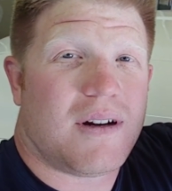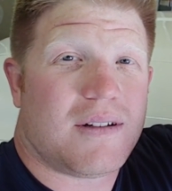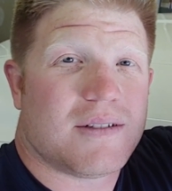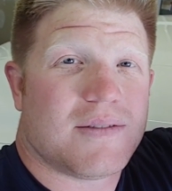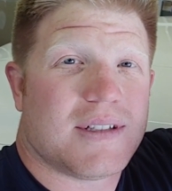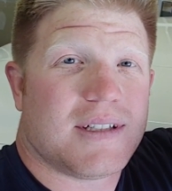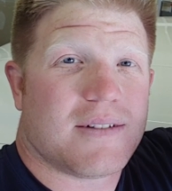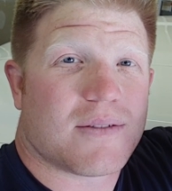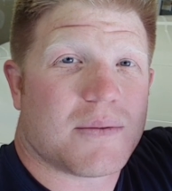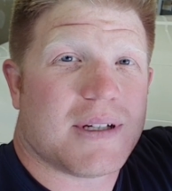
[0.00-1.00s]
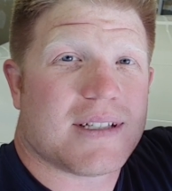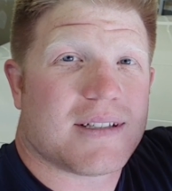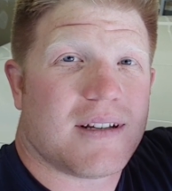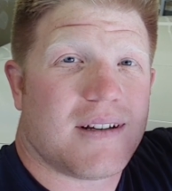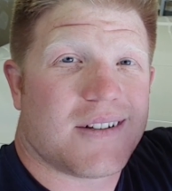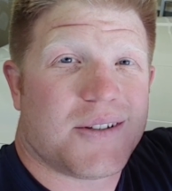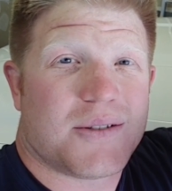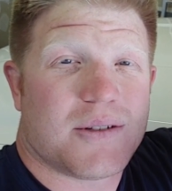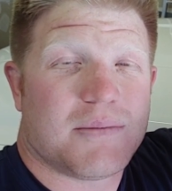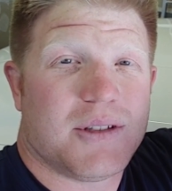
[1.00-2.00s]
all of the different ways on YouTube
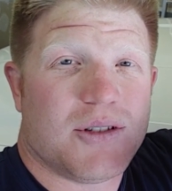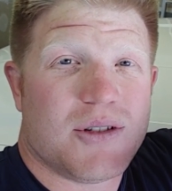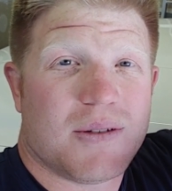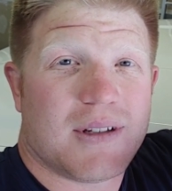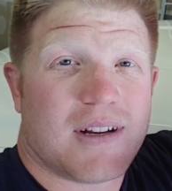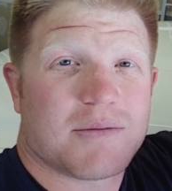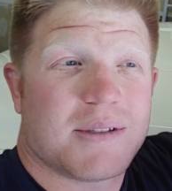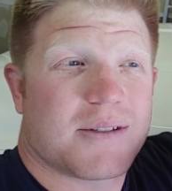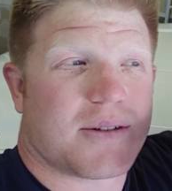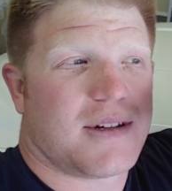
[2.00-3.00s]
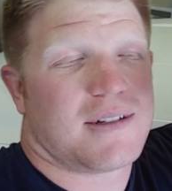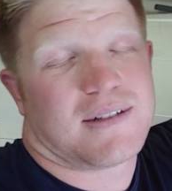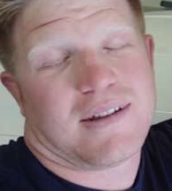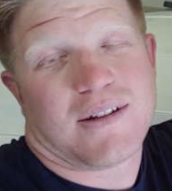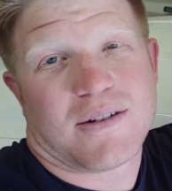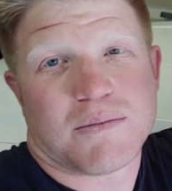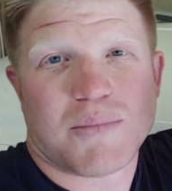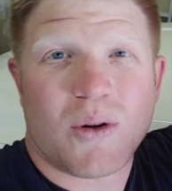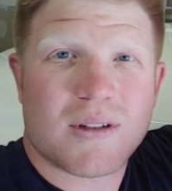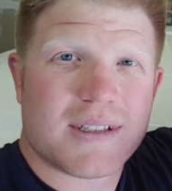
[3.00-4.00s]
to do it, everybody's creating their own
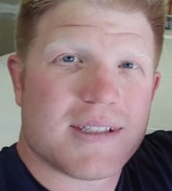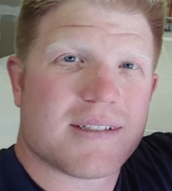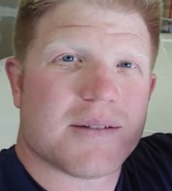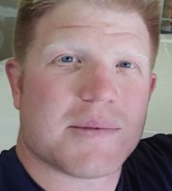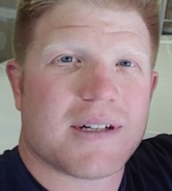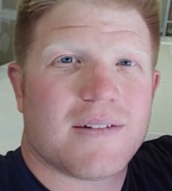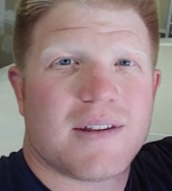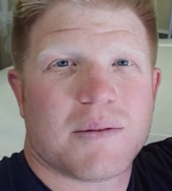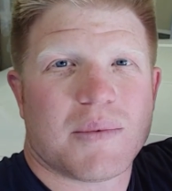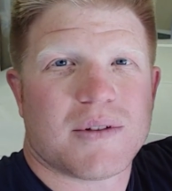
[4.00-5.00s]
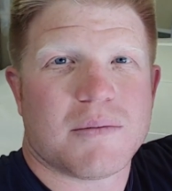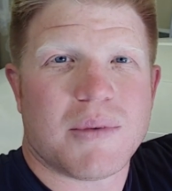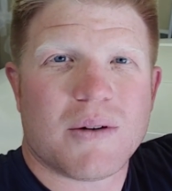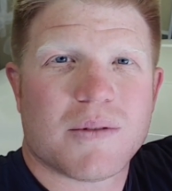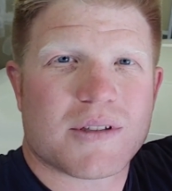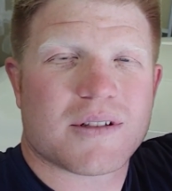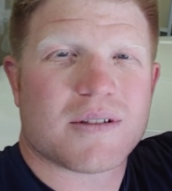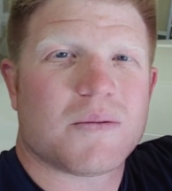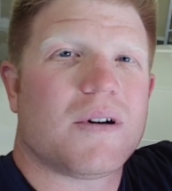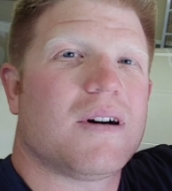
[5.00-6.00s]
pulley systems and everything, putting a boat winch on
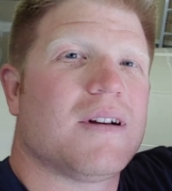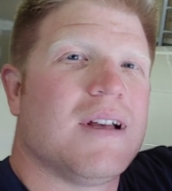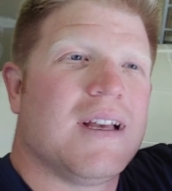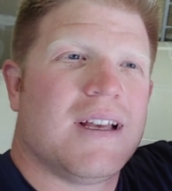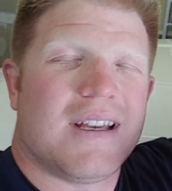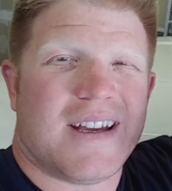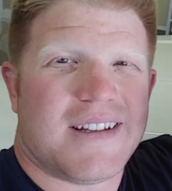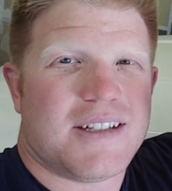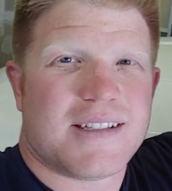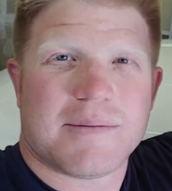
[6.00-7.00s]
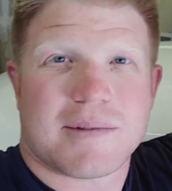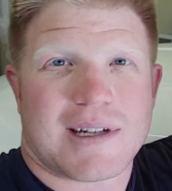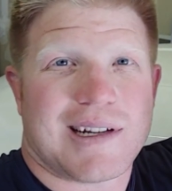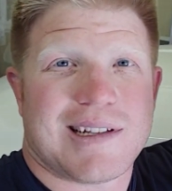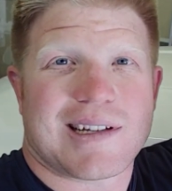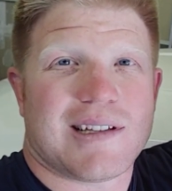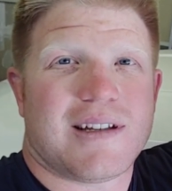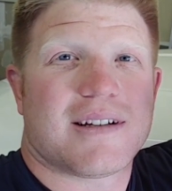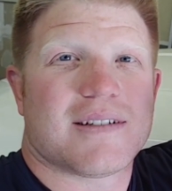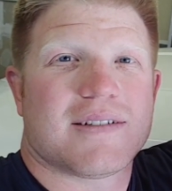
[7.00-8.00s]
the wall. And it just seemed kind of like a
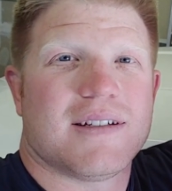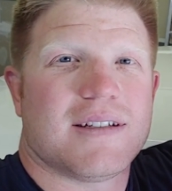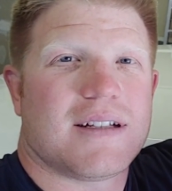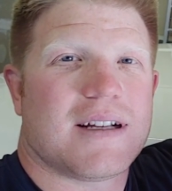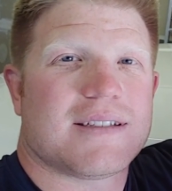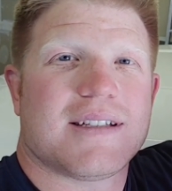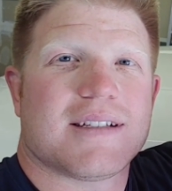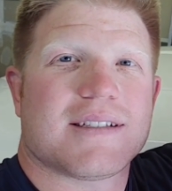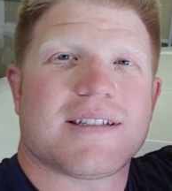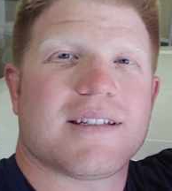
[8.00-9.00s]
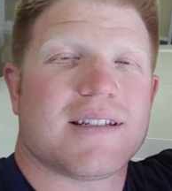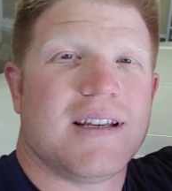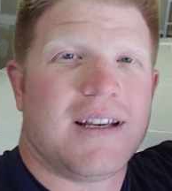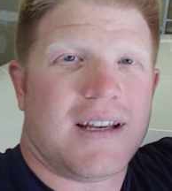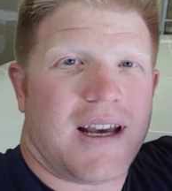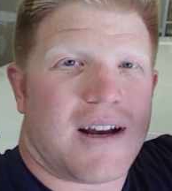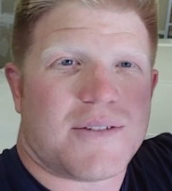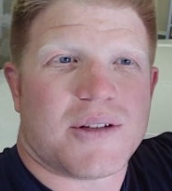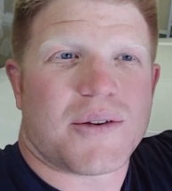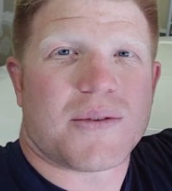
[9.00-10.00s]
lot of nonsense to,
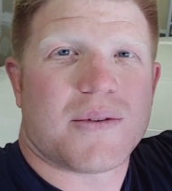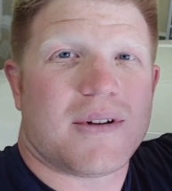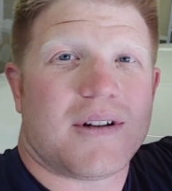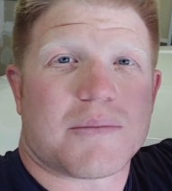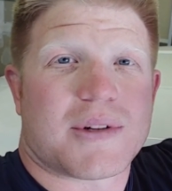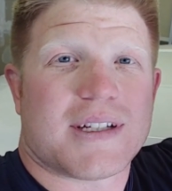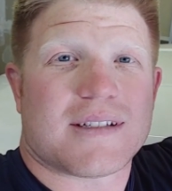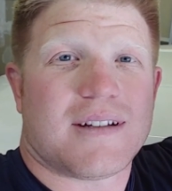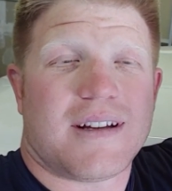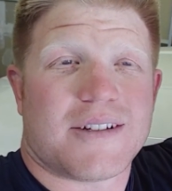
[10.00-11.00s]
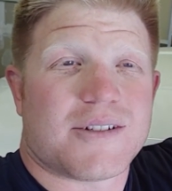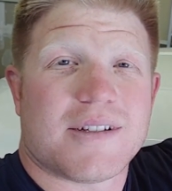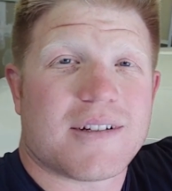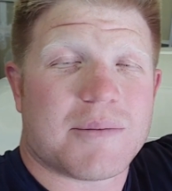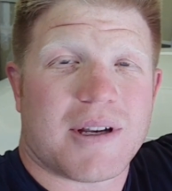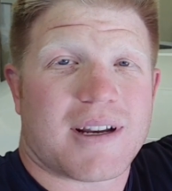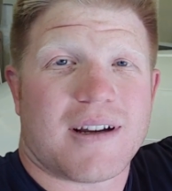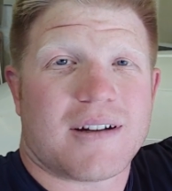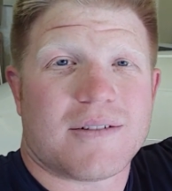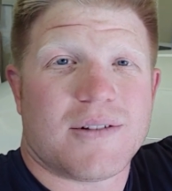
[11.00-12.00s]
after you go through it all and price it all out, you're still gonna be like
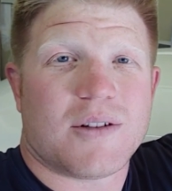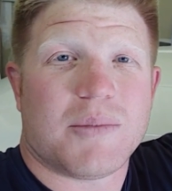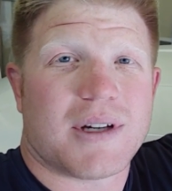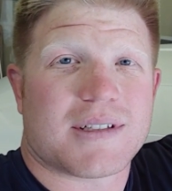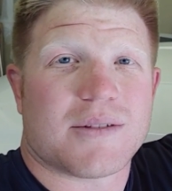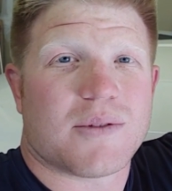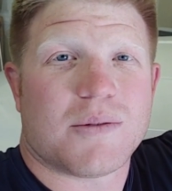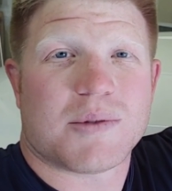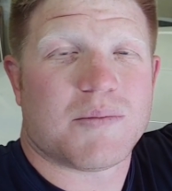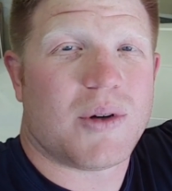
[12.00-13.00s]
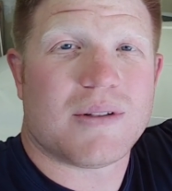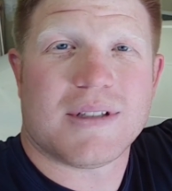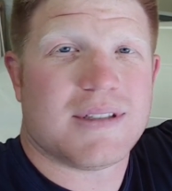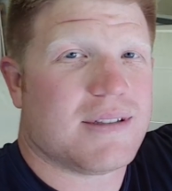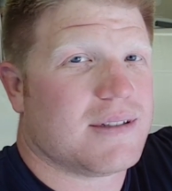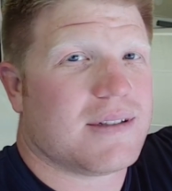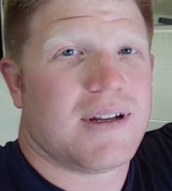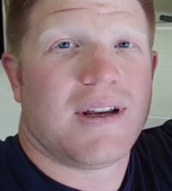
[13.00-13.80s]
150 bucks in ropes and pulleys, and